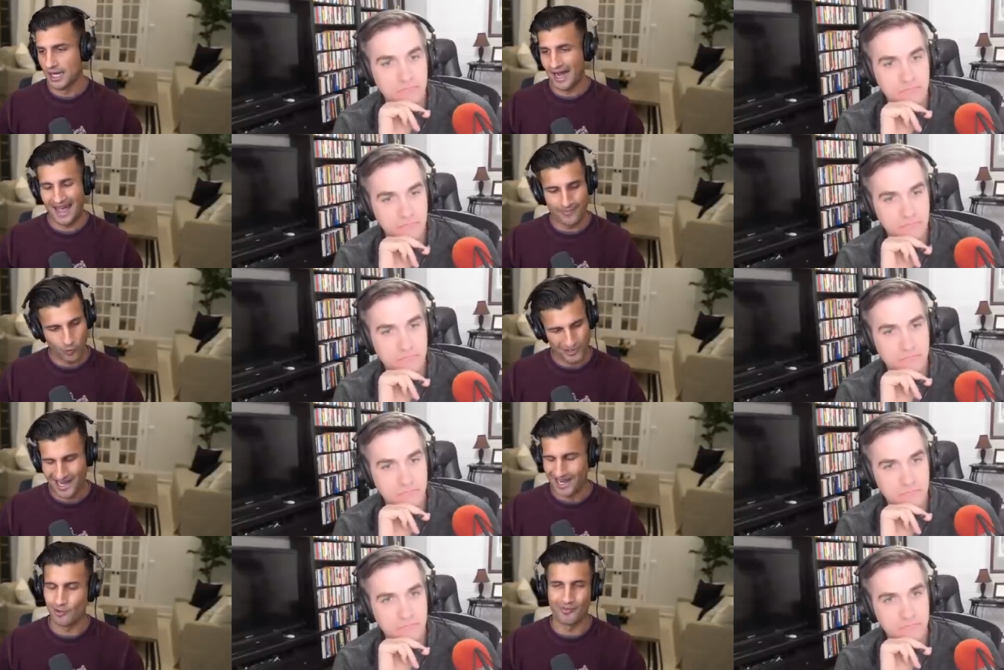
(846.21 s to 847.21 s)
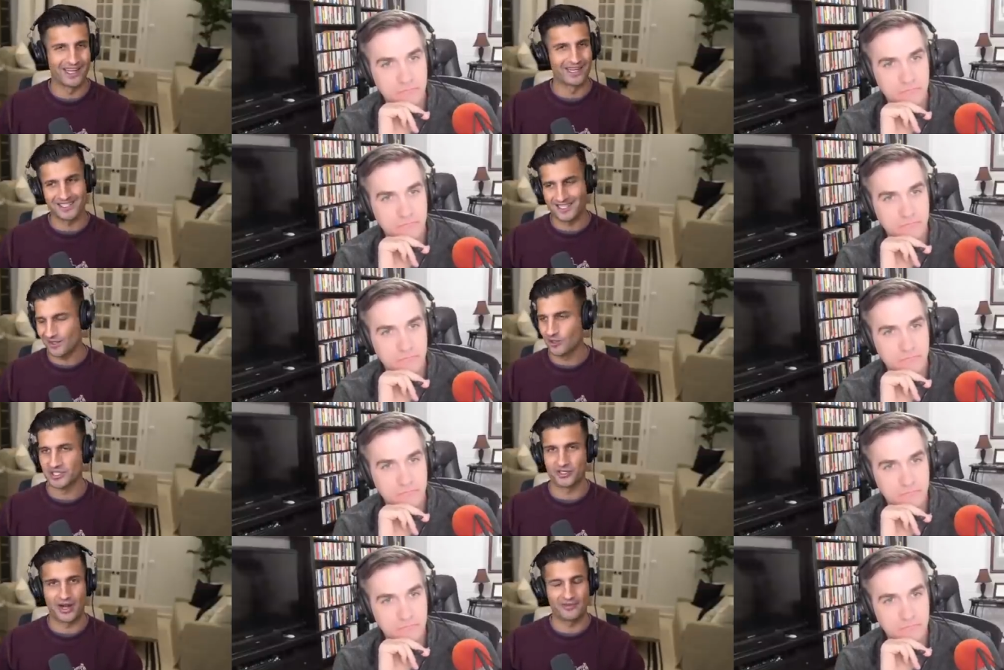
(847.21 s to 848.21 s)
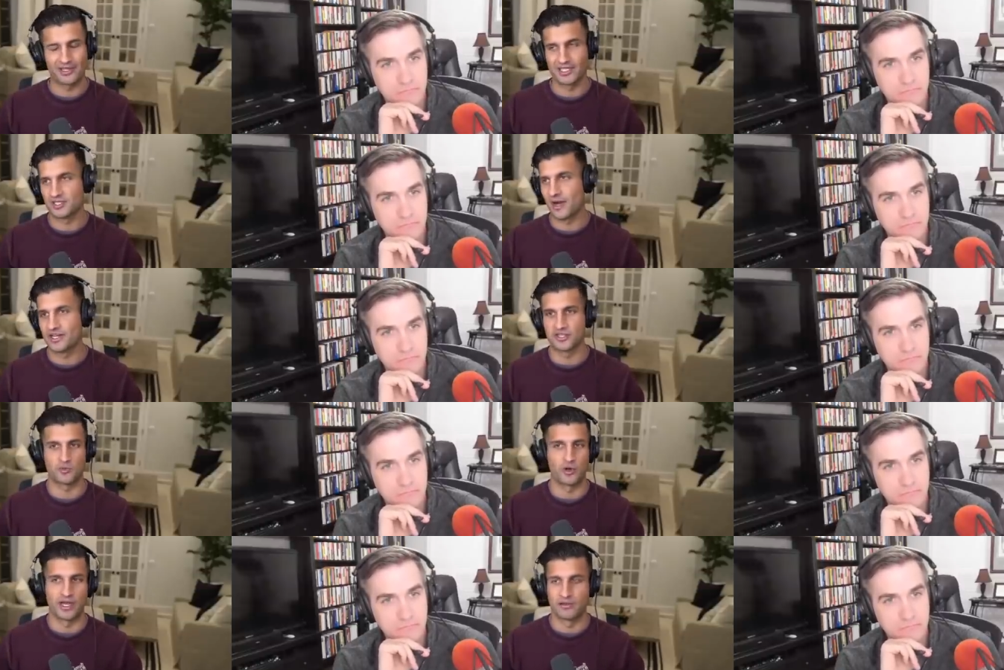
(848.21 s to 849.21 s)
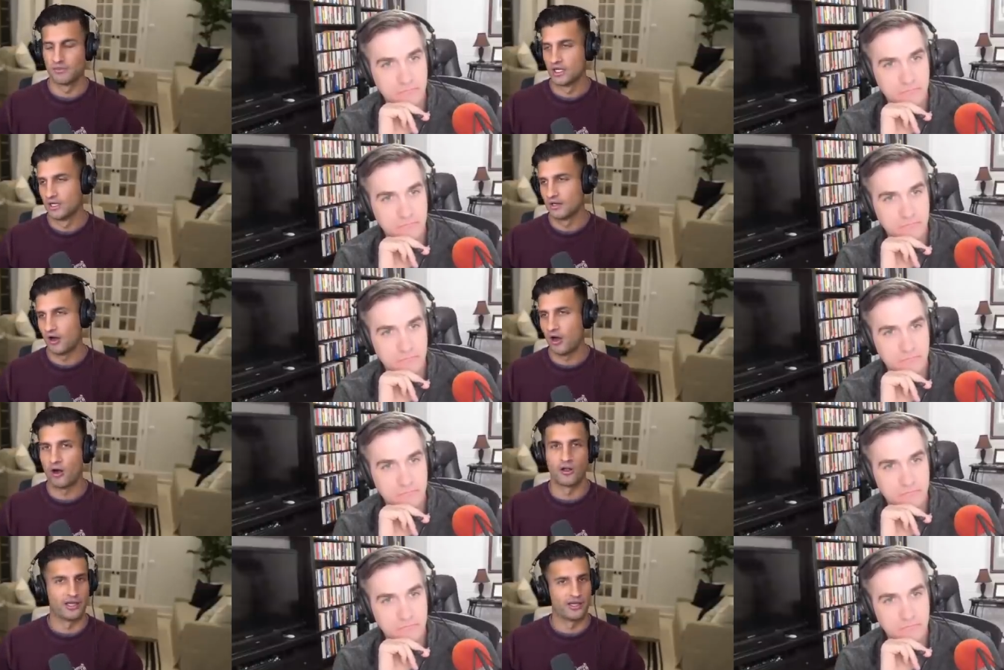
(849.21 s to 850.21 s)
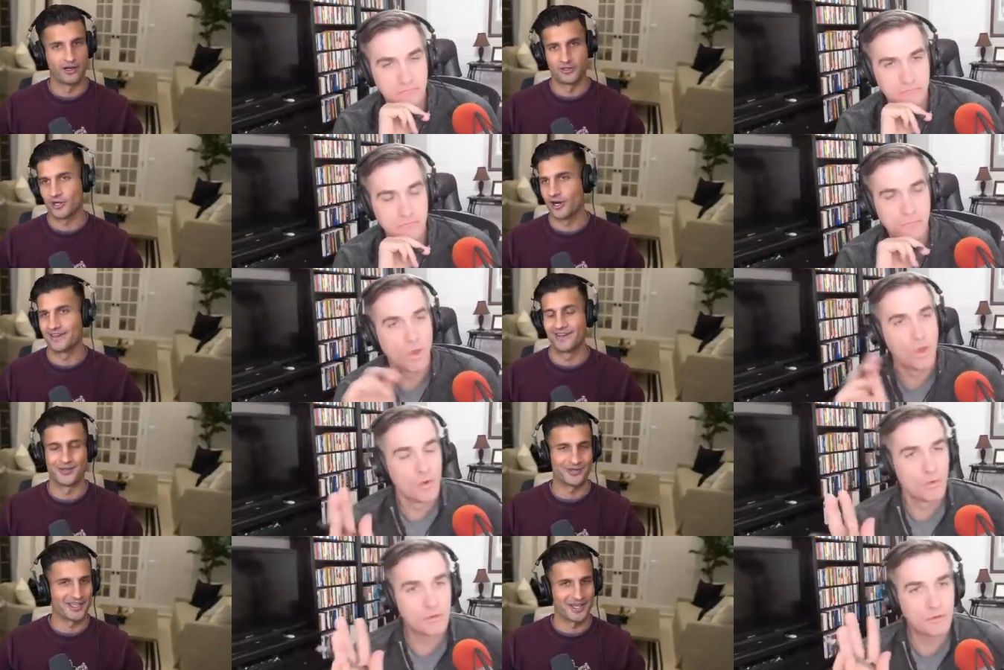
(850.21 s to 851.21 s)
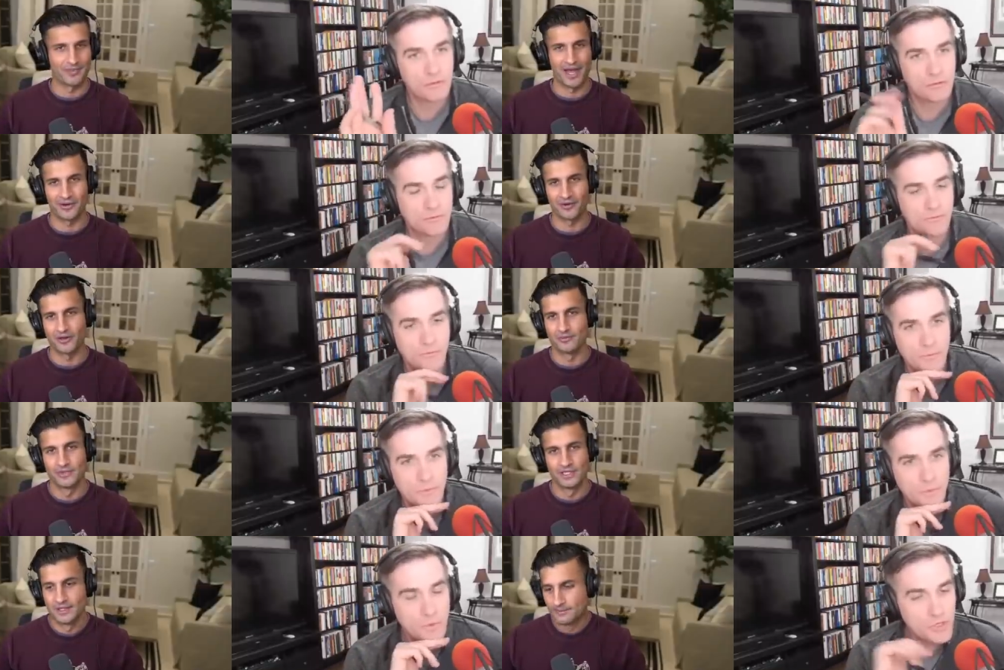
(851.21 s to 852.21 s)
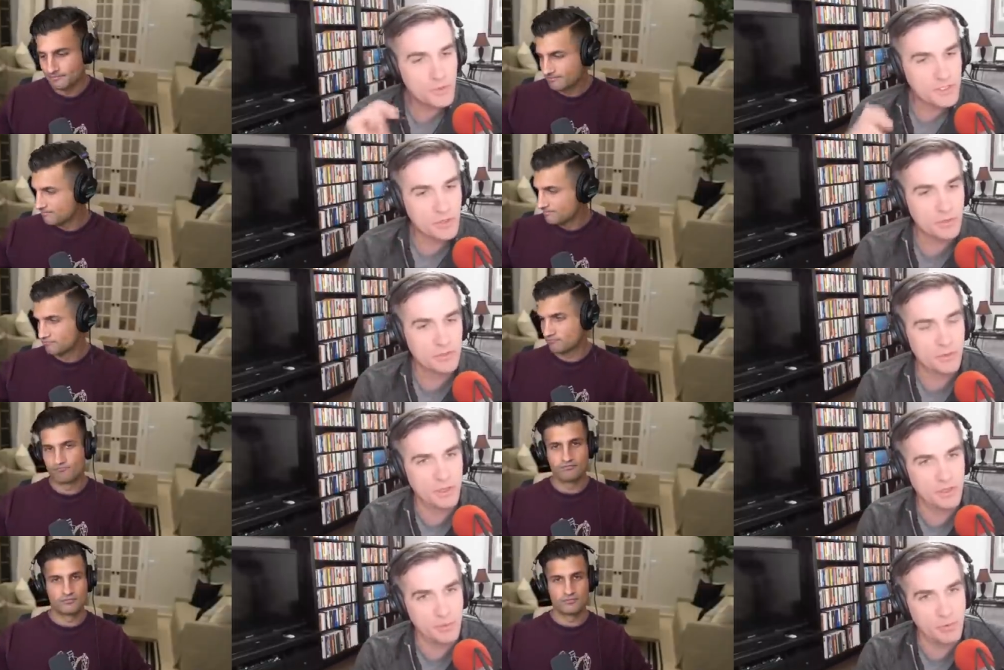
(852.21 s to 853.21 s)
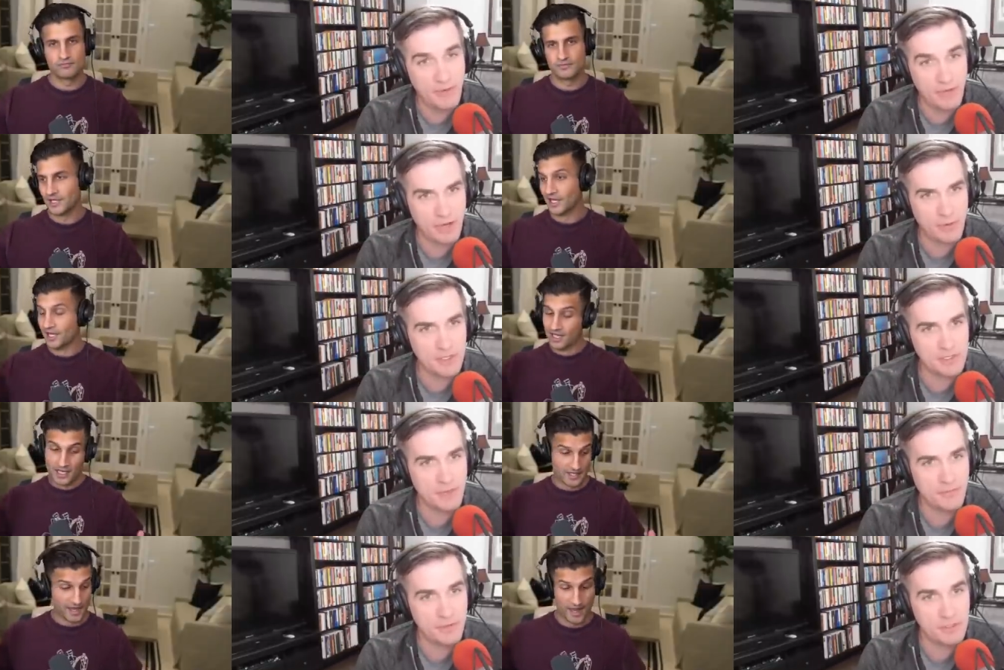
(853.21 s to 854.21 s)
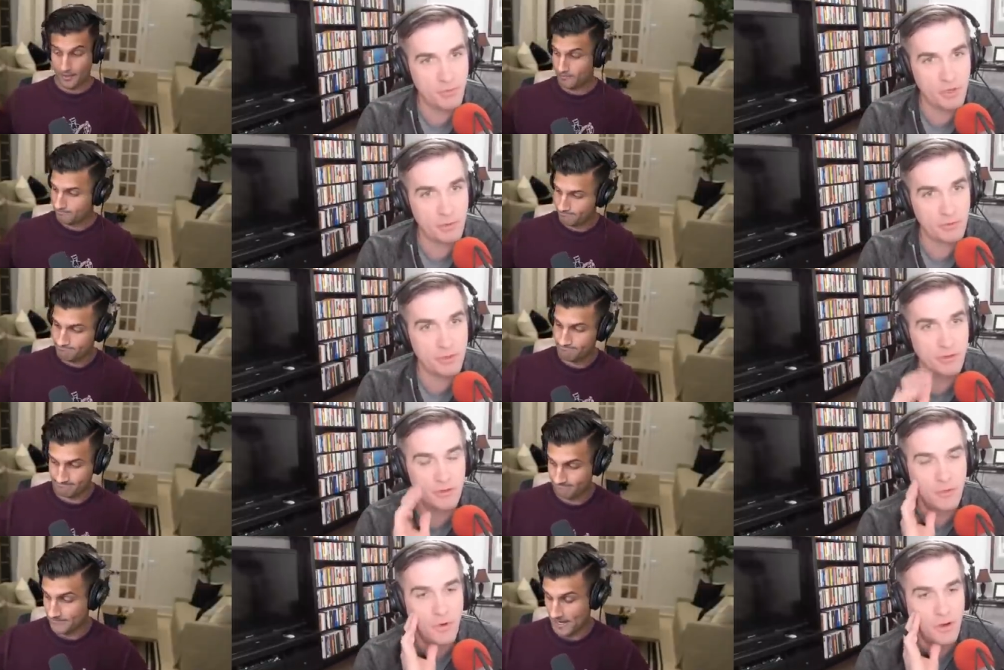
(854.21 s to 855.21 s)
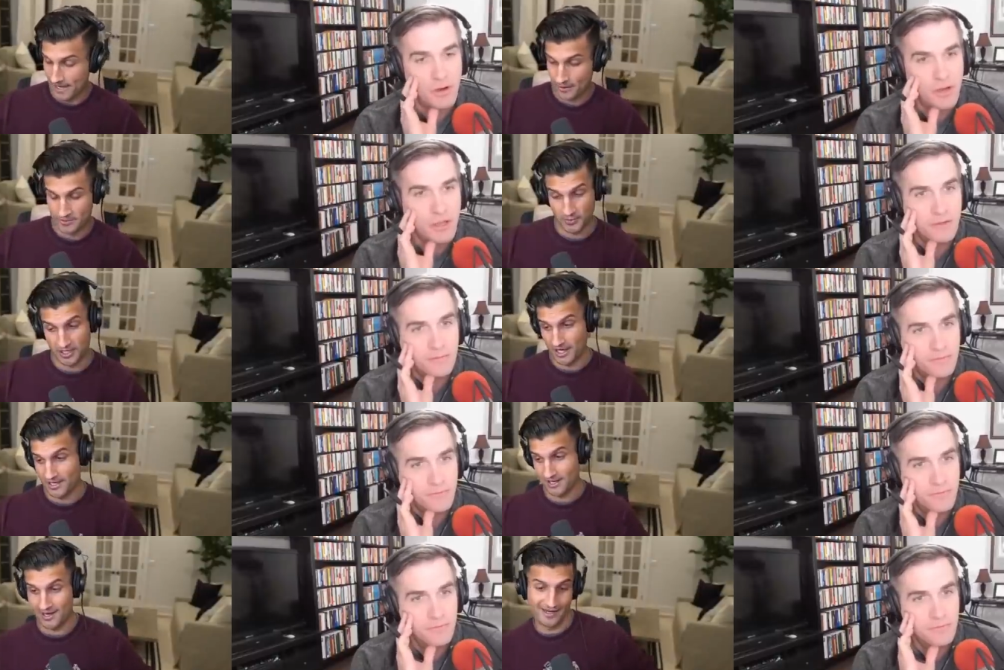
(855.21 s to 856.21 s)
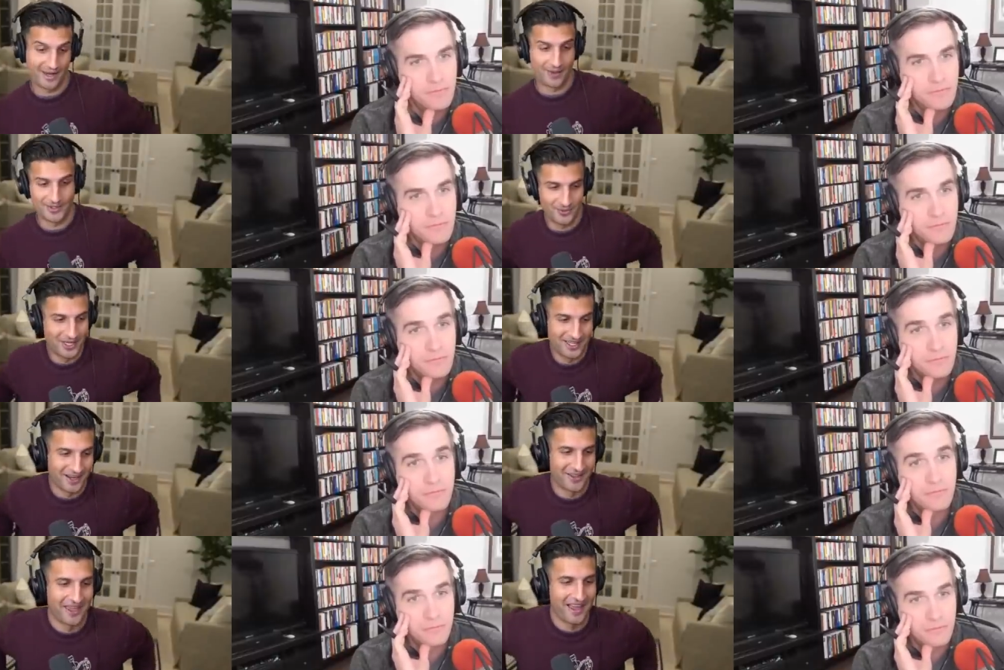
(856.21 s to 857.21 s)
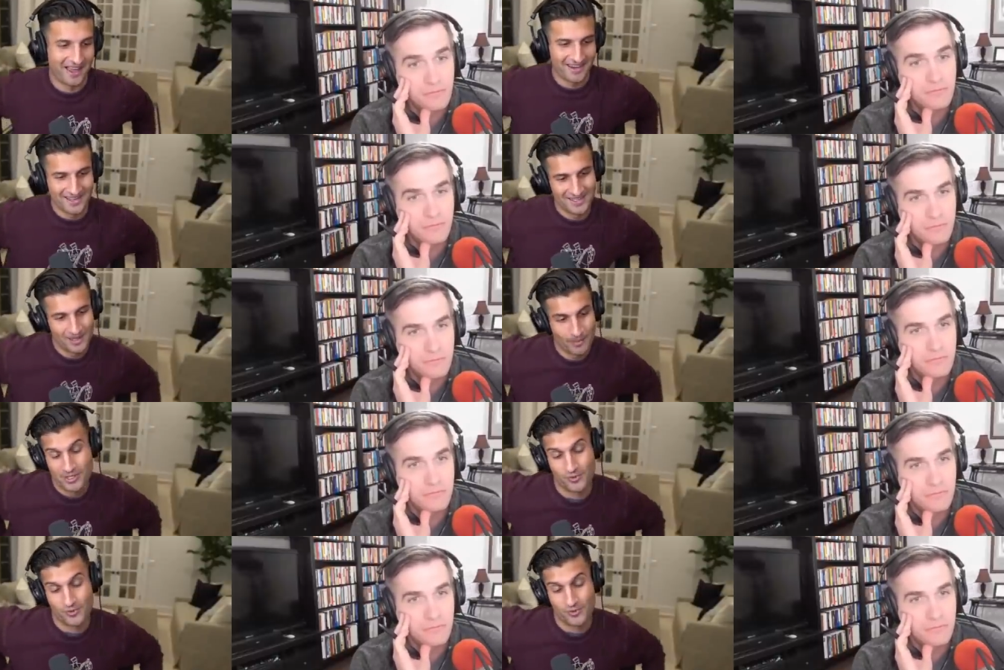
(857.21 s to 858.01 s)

Speaker 1: I had more time on my hands because I wasn't traveling. And so I just went all in on trying to understand were, macro.
Speaker 2: Were you still doing the private equity stuff yeah. at this point? Or were, you were, yeah, I was okay.
Speaker 1: working 80, 90 hours a week on that. Um, I just